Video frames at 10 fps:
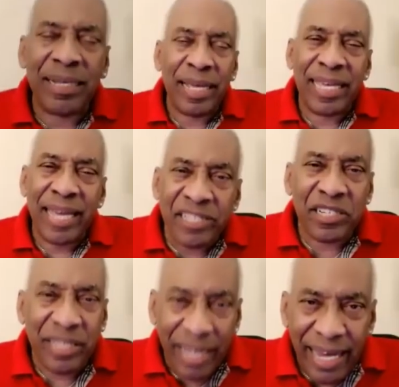the
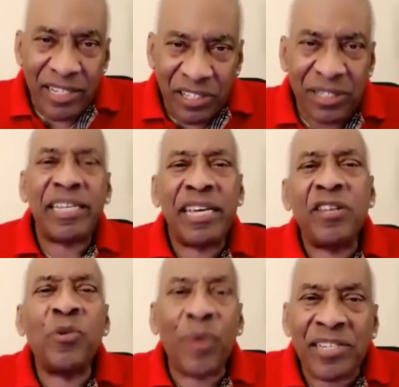education
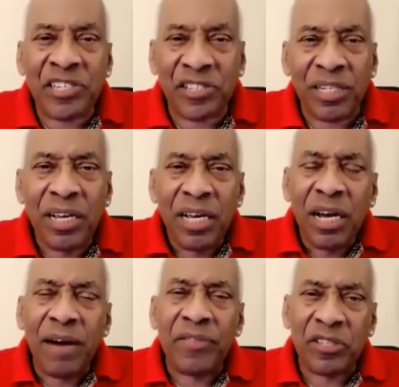continuation
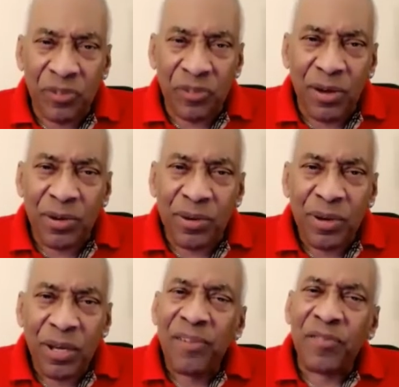of the struggle
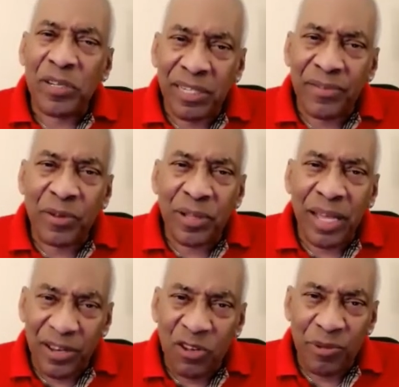for civil
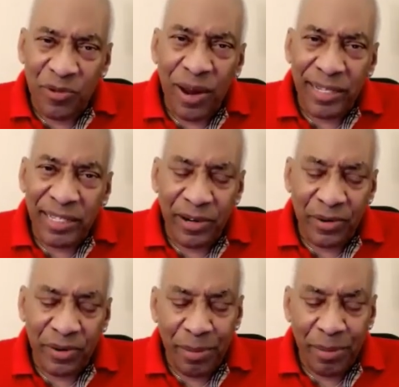and human rights
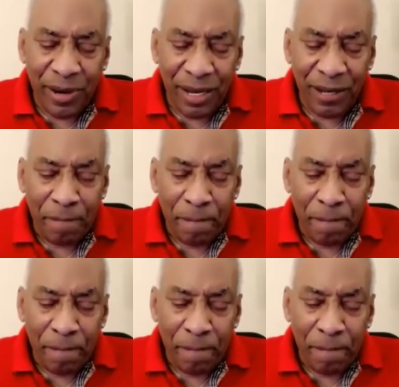here in America.